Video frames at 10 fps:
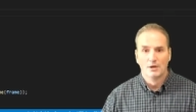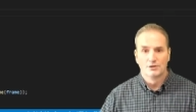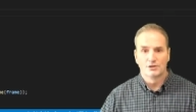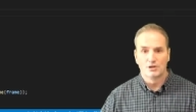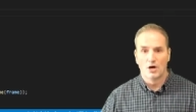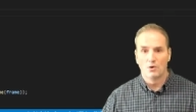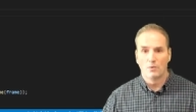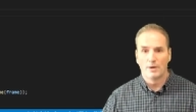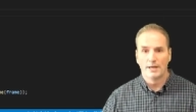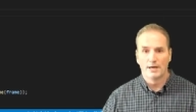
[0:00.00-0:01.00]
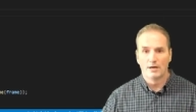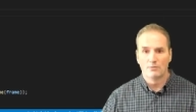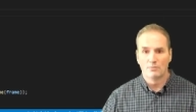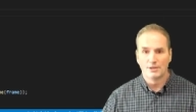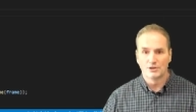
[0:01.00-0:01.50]
So
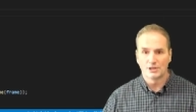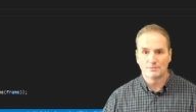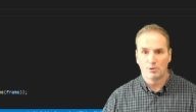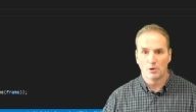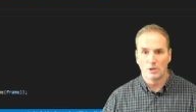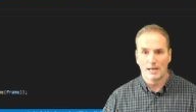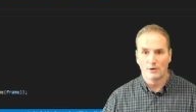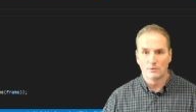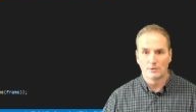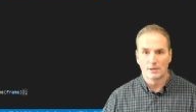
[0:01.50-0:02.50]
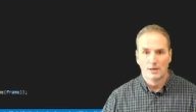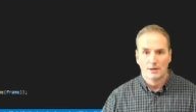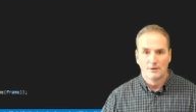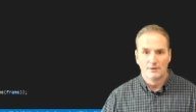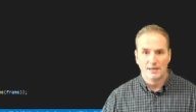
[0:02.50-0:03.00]
we just pull out
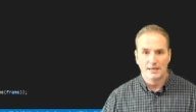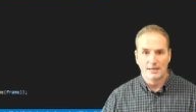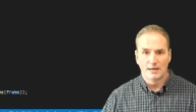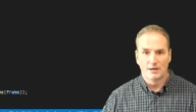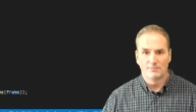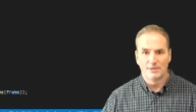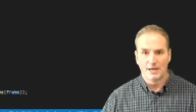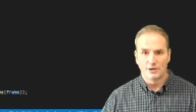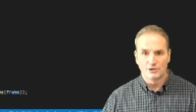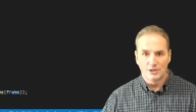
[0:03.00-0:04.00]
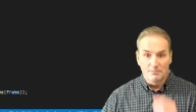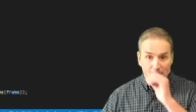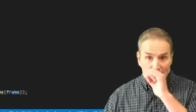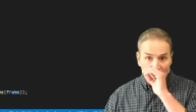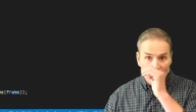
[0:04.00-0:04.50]
the
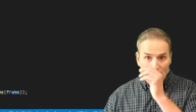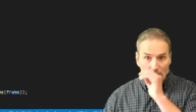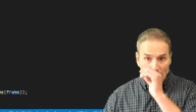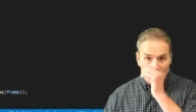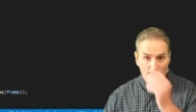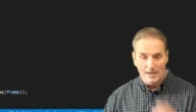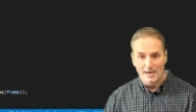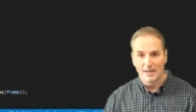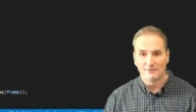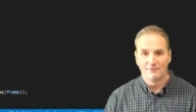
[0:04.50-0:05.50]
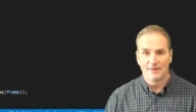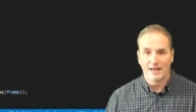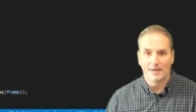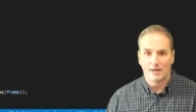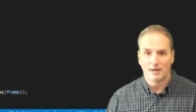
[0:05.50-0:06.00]
RGB out of
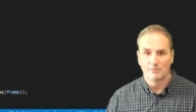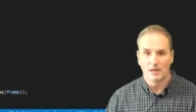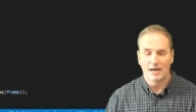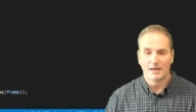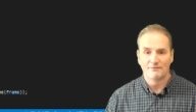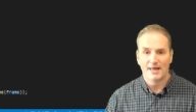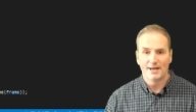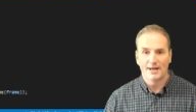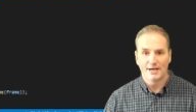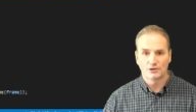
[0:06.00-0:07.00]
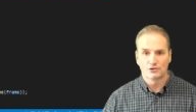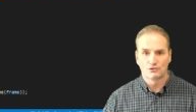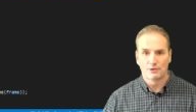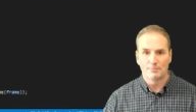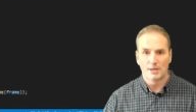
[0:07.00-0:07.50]
that hex
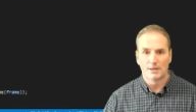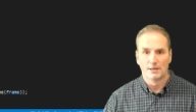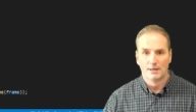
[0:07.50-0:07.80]
triplet,